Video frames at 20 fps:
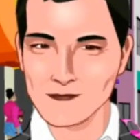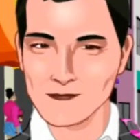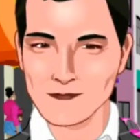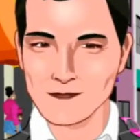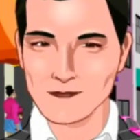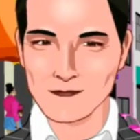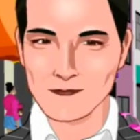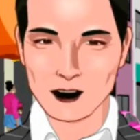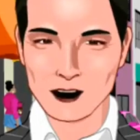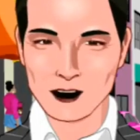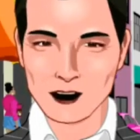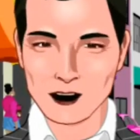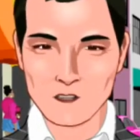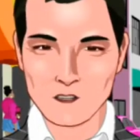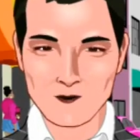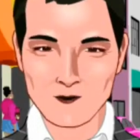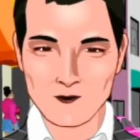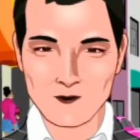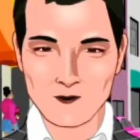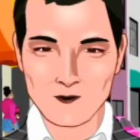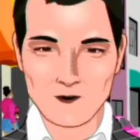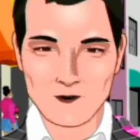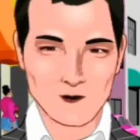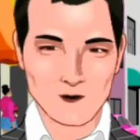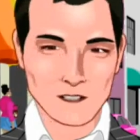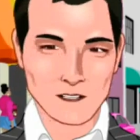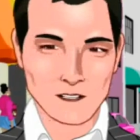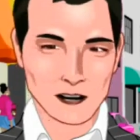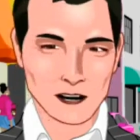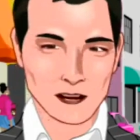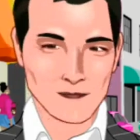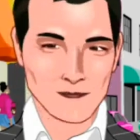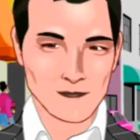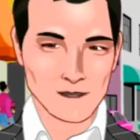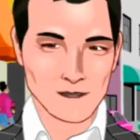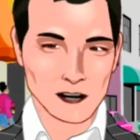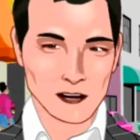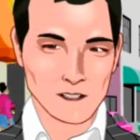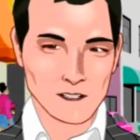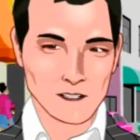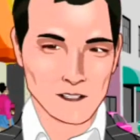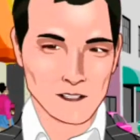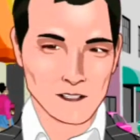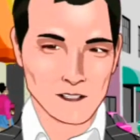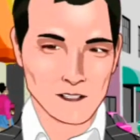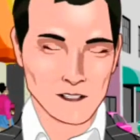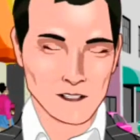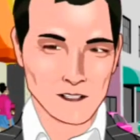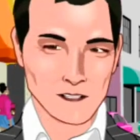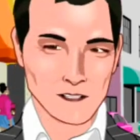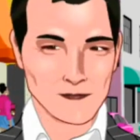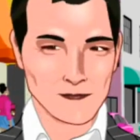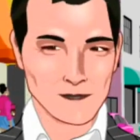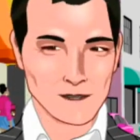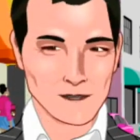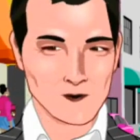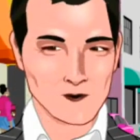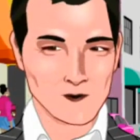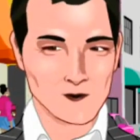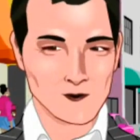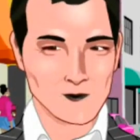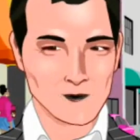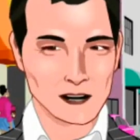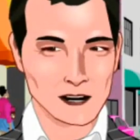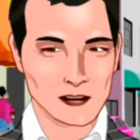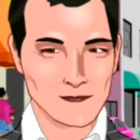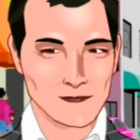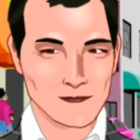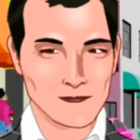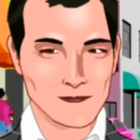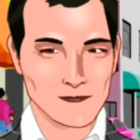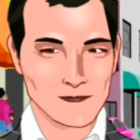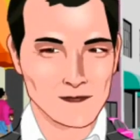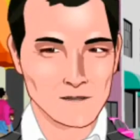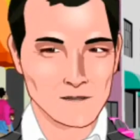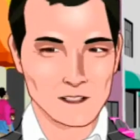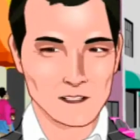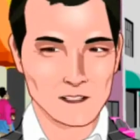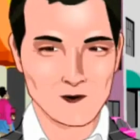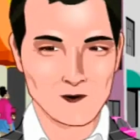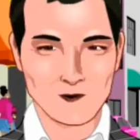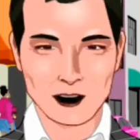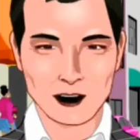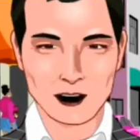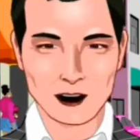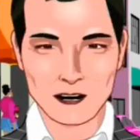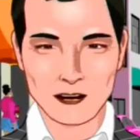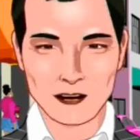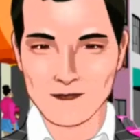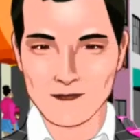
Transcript: onto the lane immediately to the right of the center line